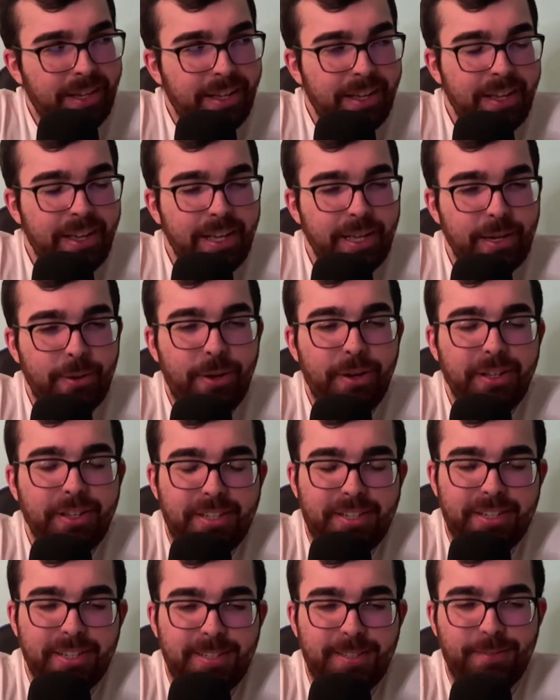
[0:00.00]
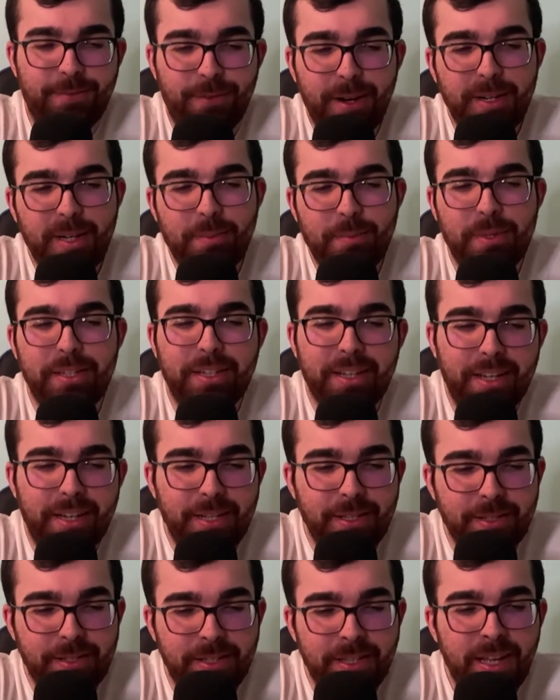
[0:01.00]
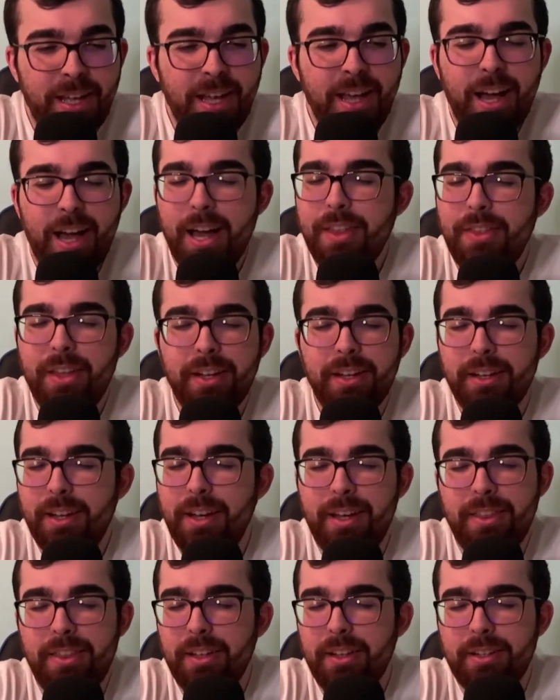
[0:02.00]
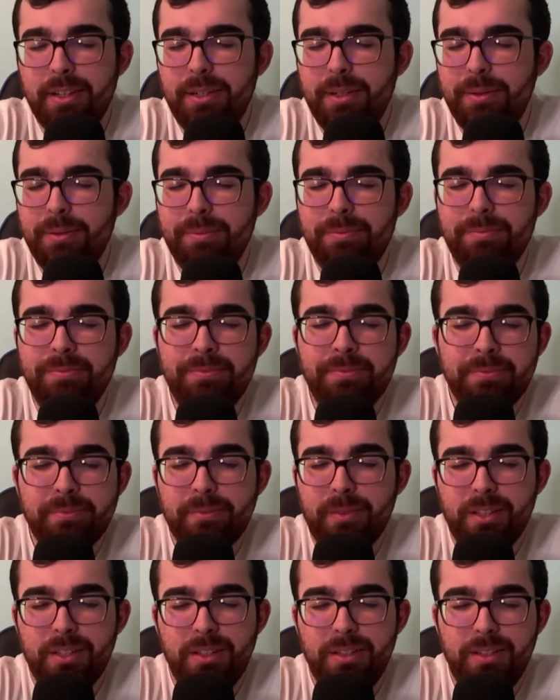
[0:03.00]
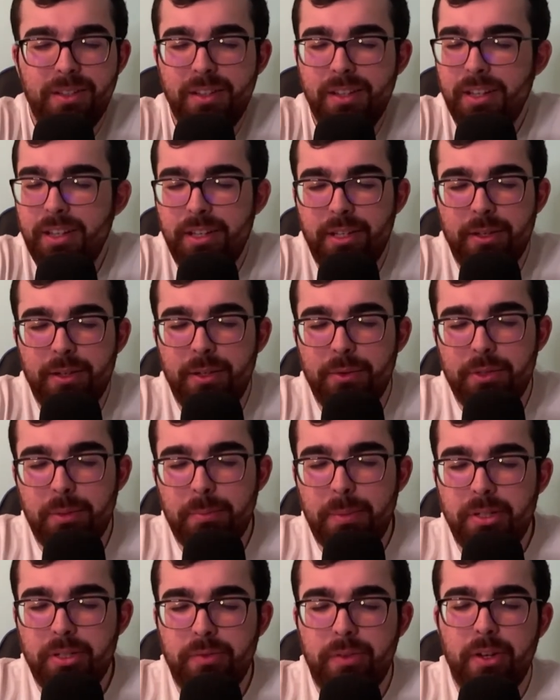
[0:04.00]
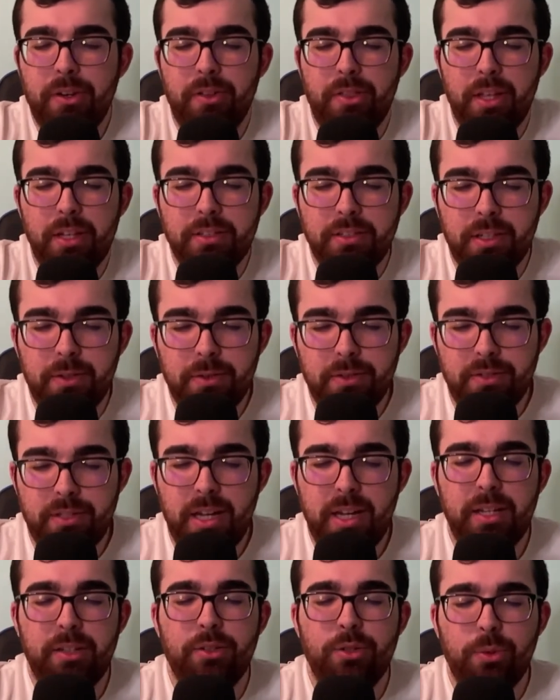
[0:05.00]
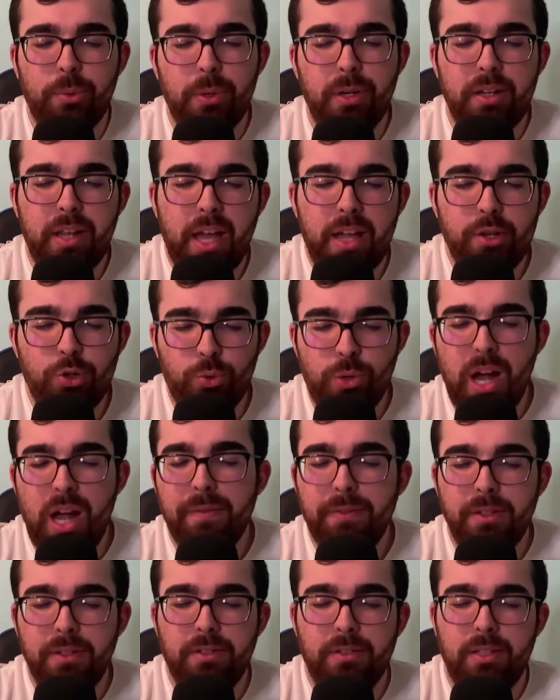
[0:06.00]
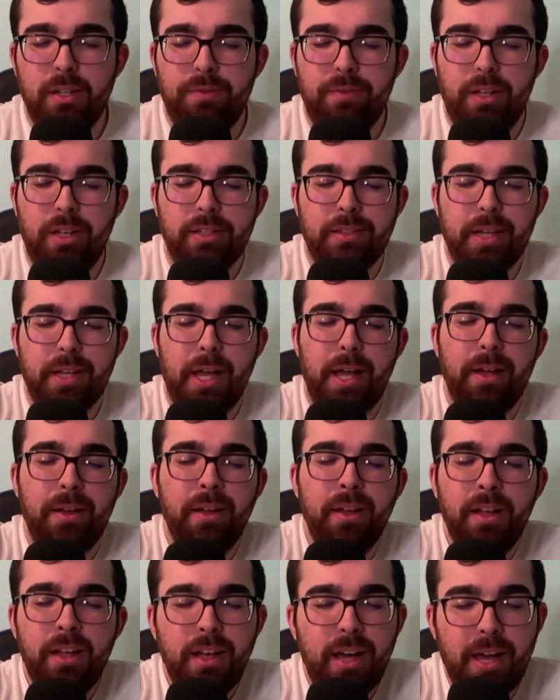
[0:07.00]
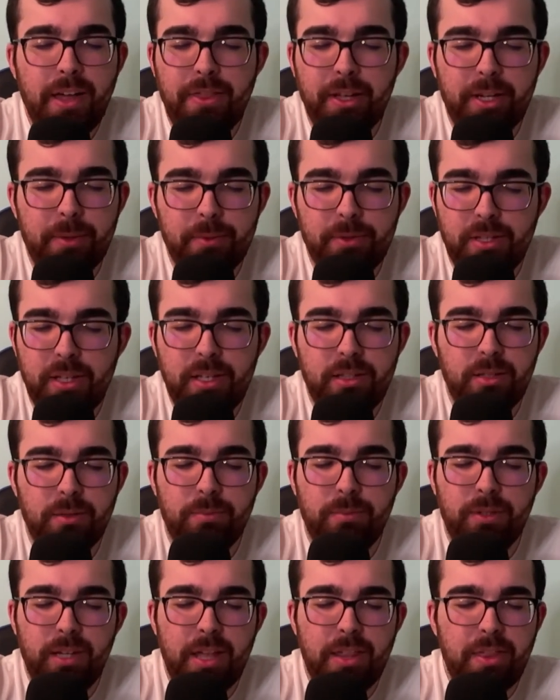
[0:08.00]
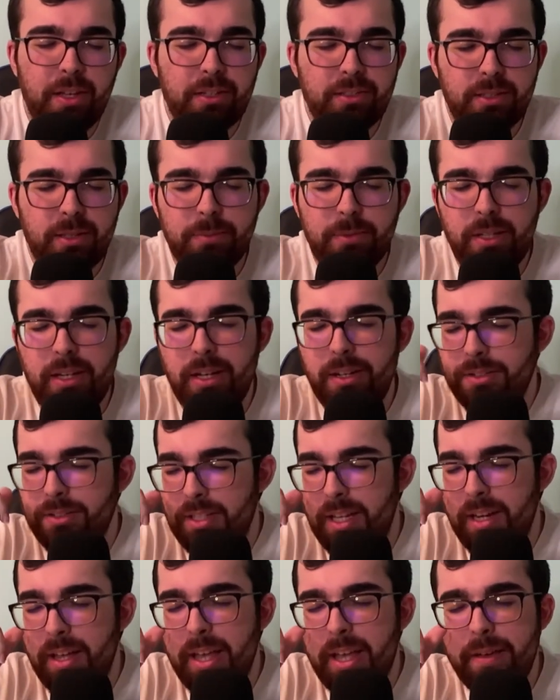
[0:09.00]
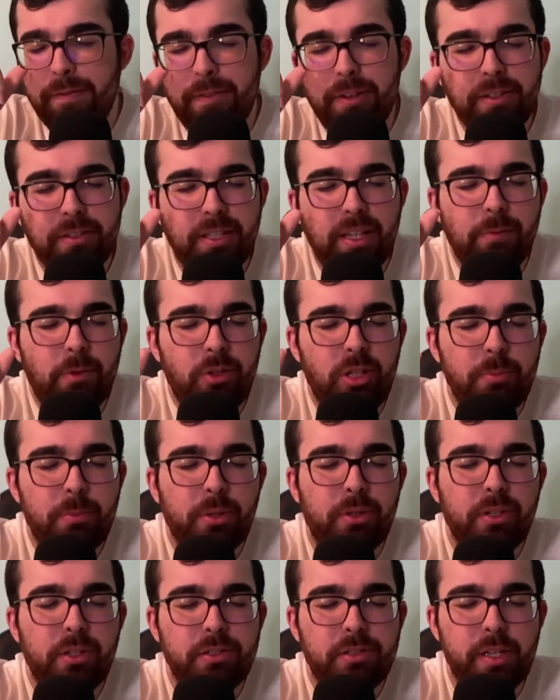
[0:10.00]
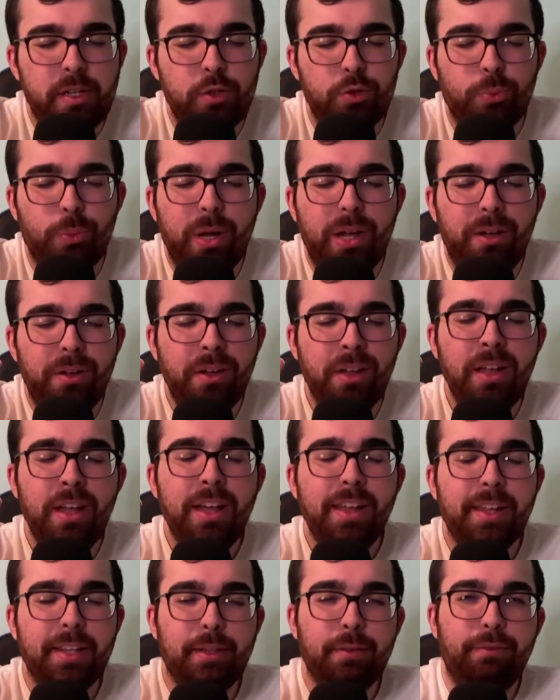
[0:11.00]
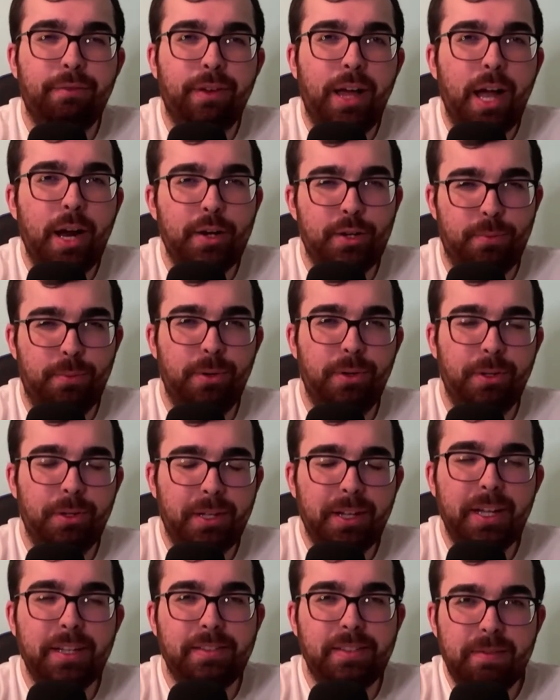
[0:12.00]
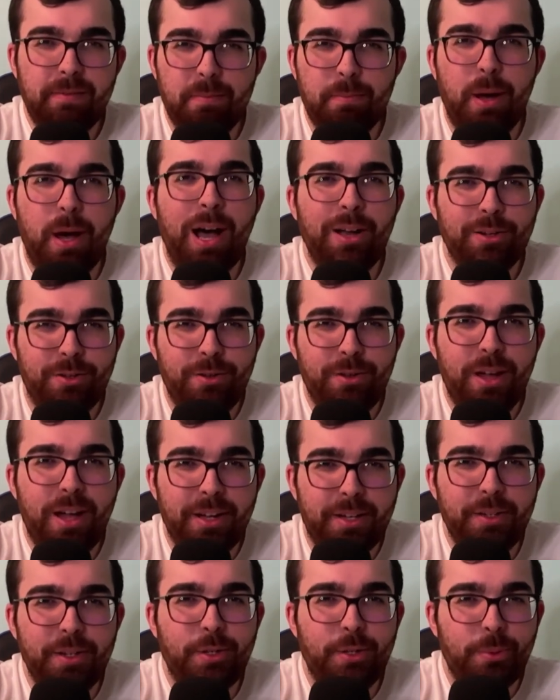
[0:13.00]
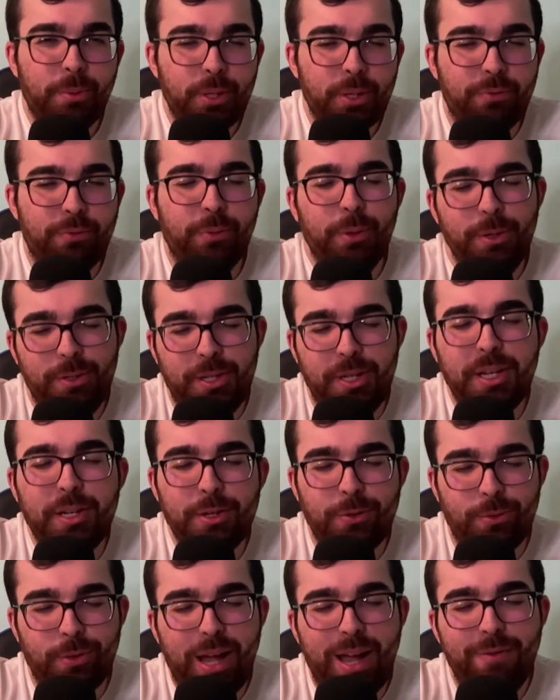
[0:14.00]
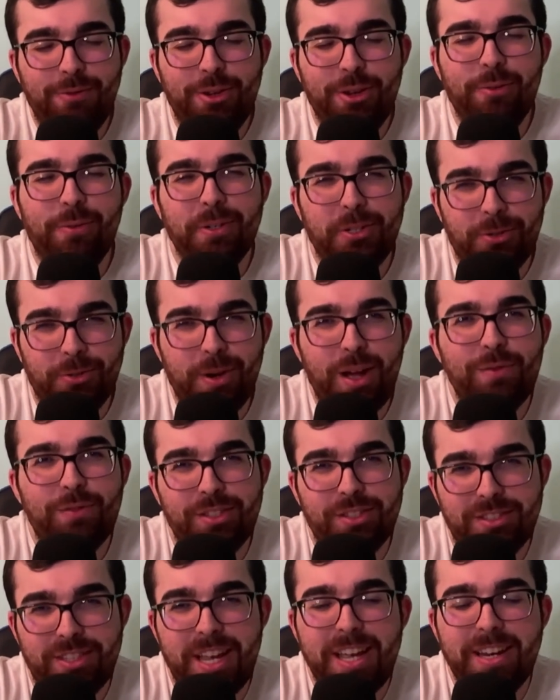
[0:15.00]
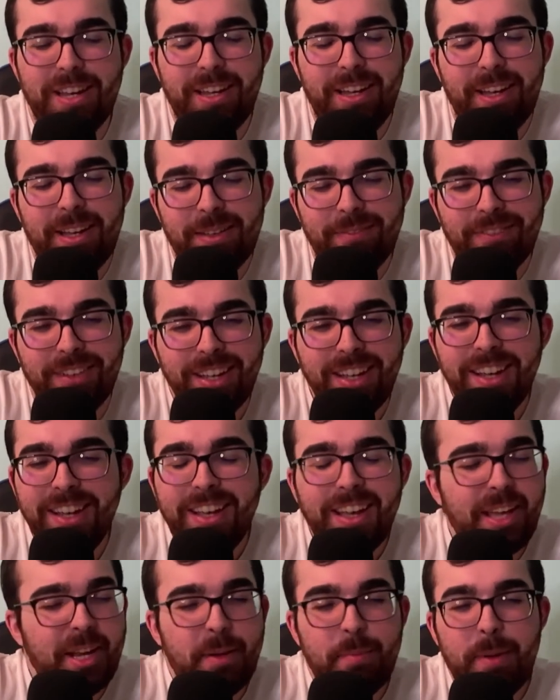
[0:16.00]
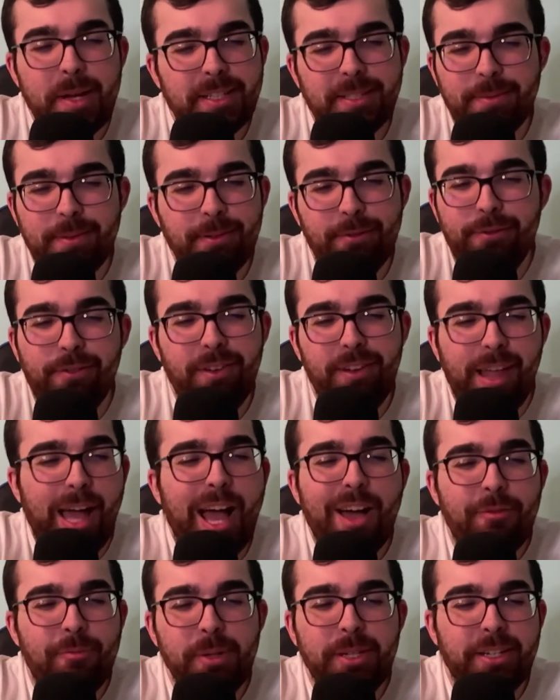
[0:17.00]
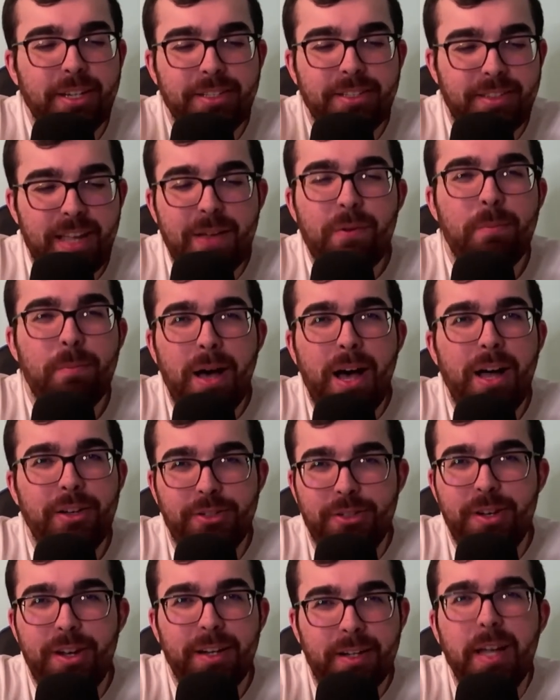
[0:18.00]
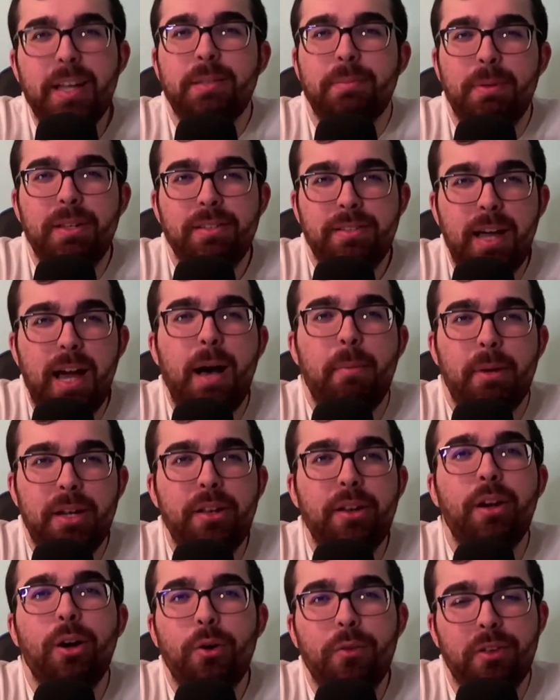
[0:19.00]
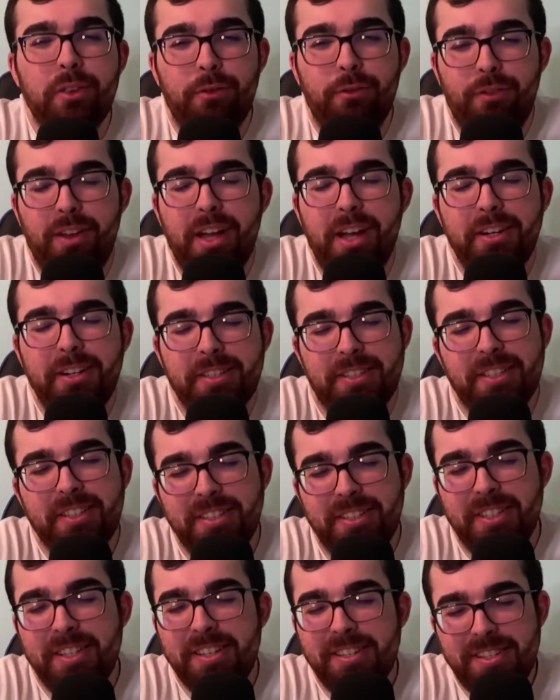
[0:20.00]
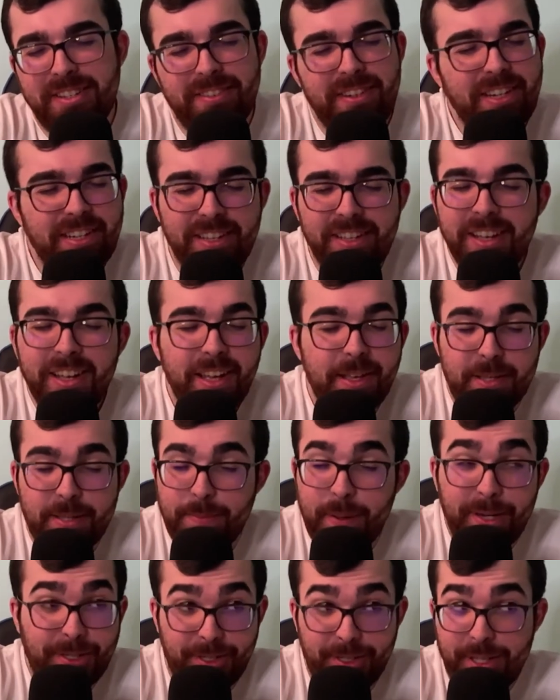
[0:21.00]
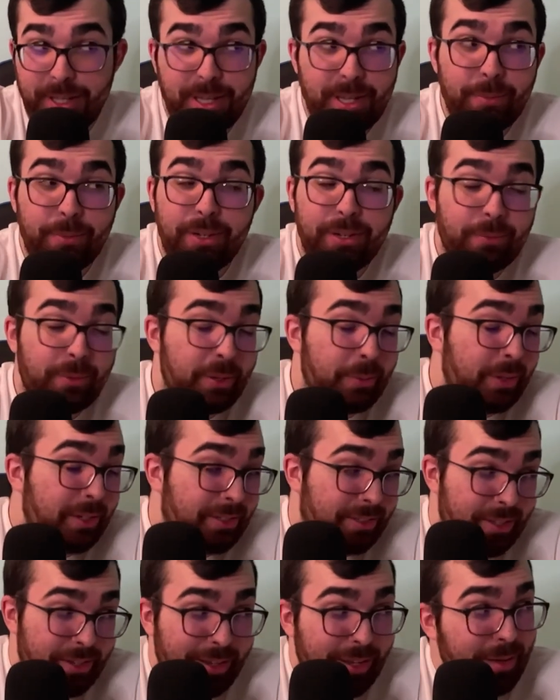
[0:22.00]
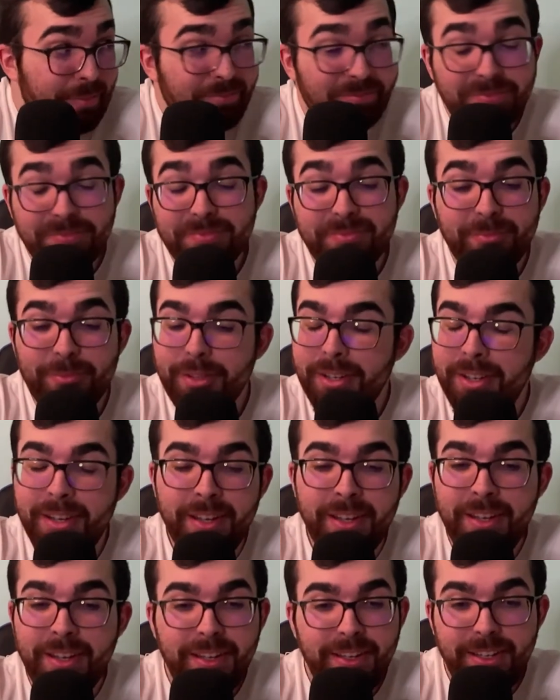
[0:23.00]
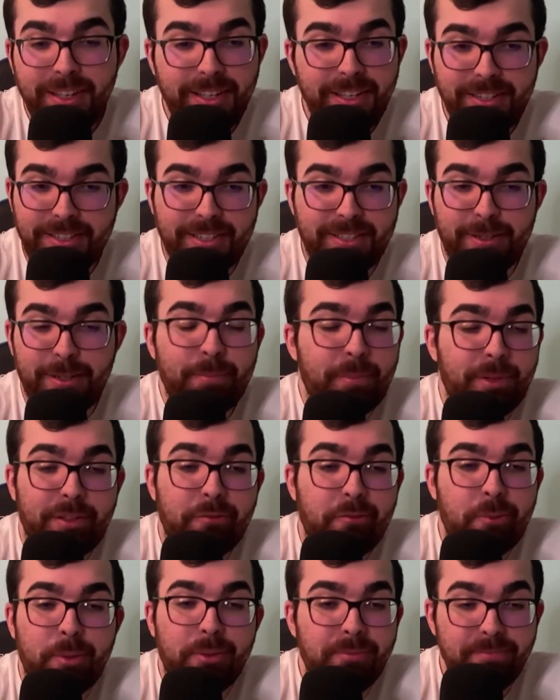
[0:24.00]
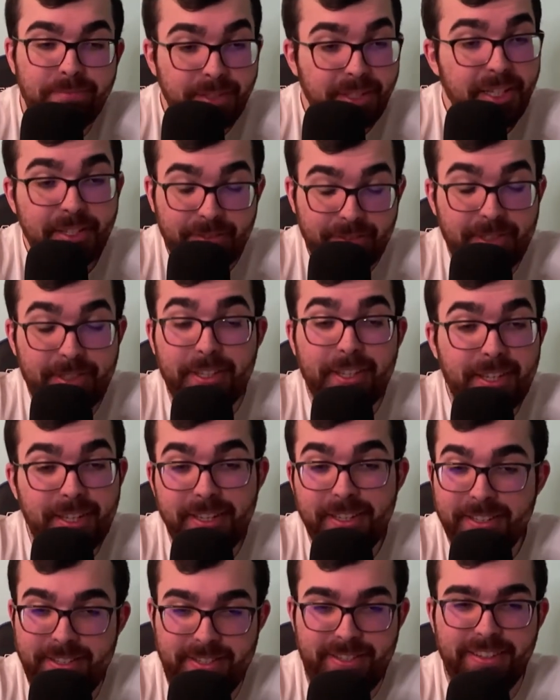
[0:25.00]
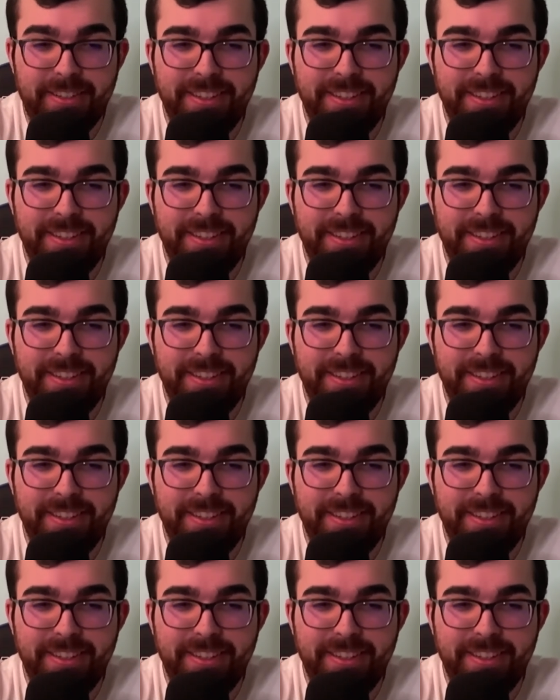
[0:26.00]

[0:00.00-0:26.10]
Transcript: it was just funny because I think and there was a bunch of other things that I was saying during that draft and stuff like that. I think something else that Anthony Sanfilippo could have said as well, that the Flyers were looking at David Pastrnak in the 2014 draft over Travis Sanheim. And it makes me laugh because David Pastrnak has been dominant over the Flyers in his history, especially when he was tonight. It's just unbelievable. It really is.